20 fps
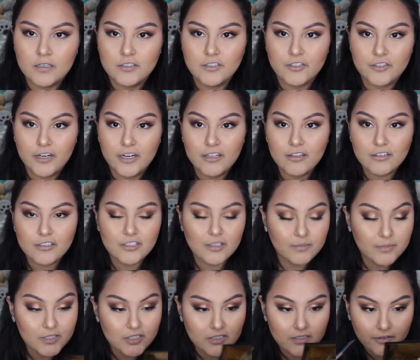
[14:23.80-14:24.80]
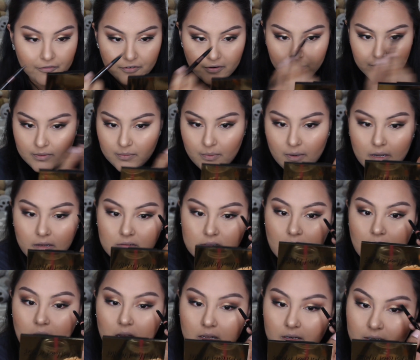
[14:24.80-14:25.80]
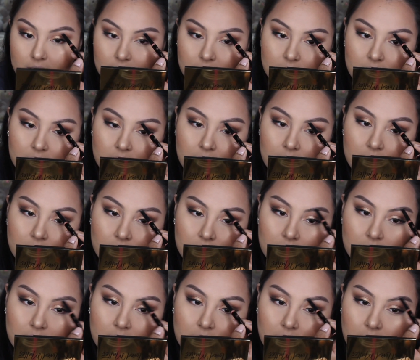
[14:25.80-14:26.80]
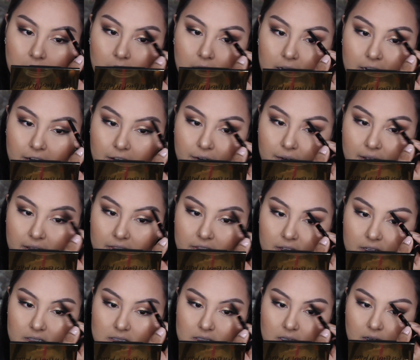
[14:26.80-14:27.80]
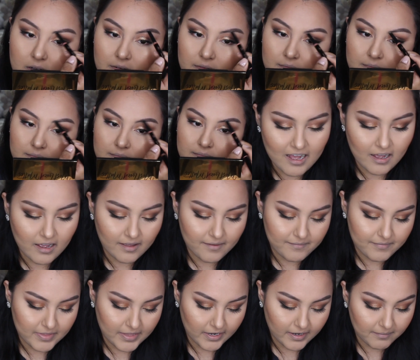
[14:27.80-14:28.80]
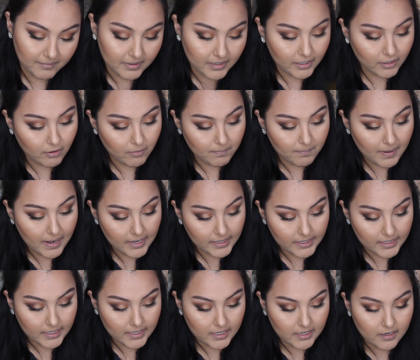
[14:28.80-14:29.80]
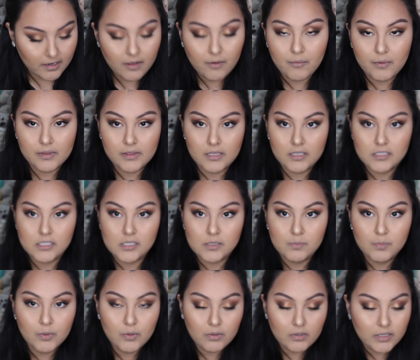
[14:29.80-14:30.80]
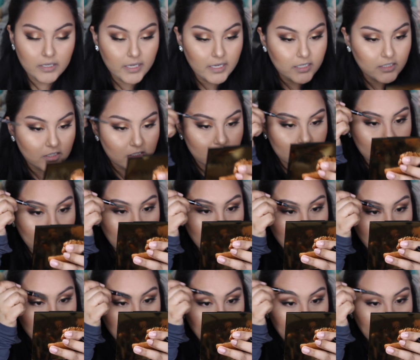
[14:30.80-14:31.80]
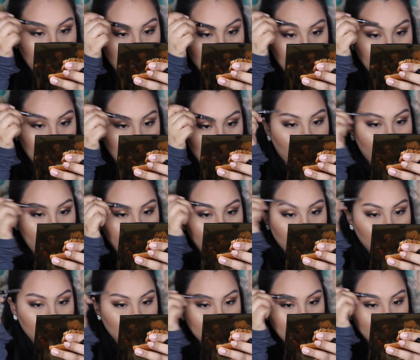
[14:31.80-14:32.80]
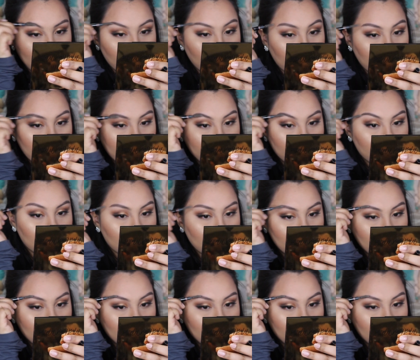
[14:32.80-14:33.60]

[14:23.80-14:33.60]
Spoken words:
Don't I look so much different with brows on? I know, I think so. And then I'm gonna go back in with the spoolie and just kind of blend out what I filled